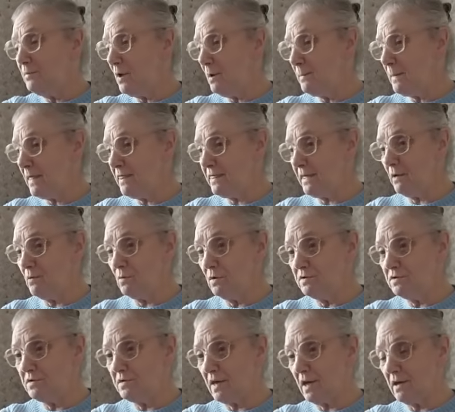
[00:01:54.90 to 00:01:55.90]
proper thing
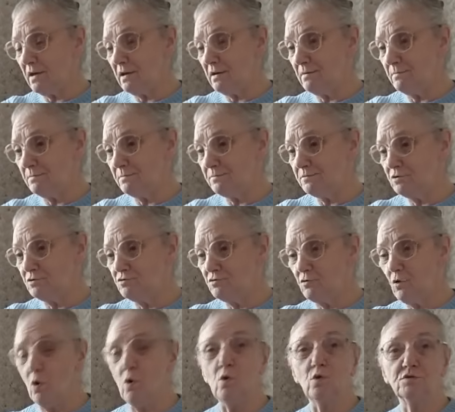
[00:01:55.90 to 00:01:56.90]
with
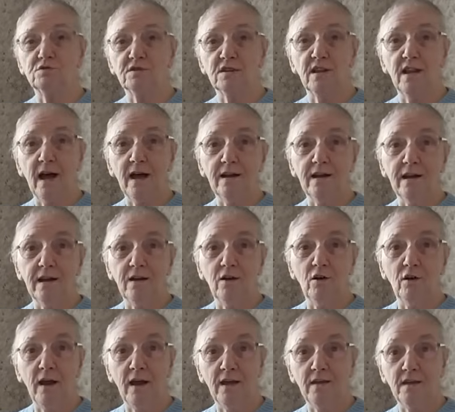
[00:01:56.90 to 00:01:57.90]
drawers and that
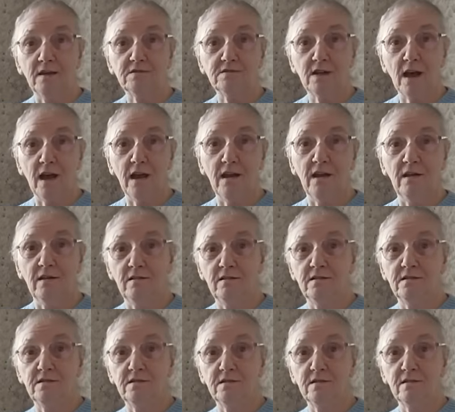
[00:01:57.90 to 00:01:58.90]
in on either side.
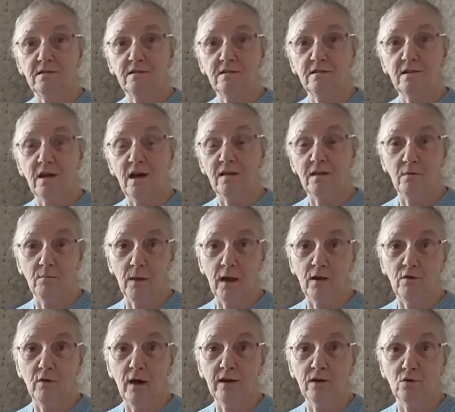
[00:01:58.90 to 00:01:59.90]
I think
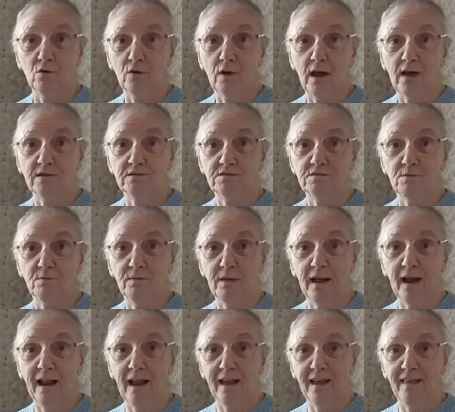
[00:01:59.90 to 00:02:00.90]
my granddaughter has
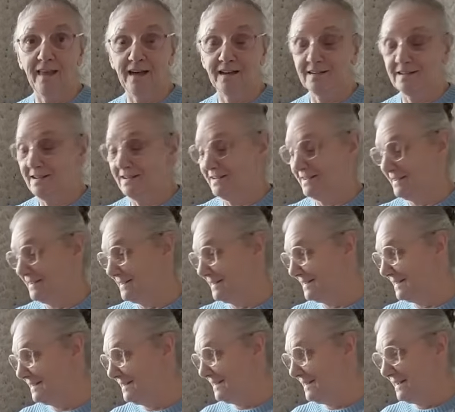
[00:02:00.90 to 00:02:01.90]
something like that,
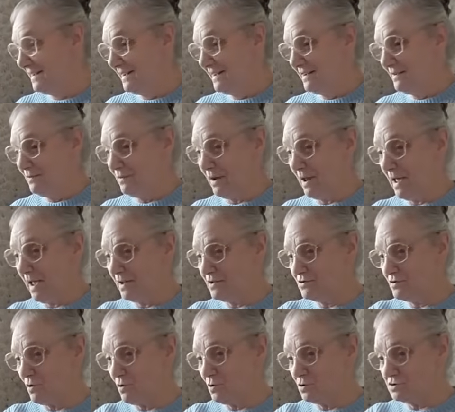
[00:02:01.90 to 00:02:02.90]
where
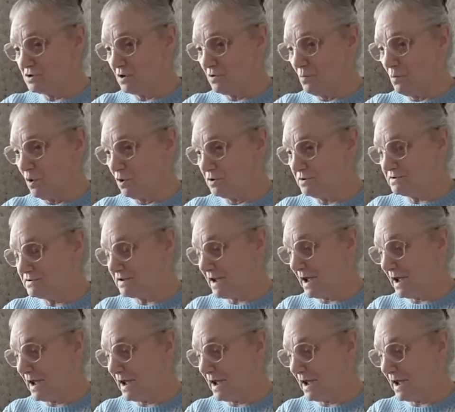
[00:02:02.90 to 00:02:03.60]
like drawers on one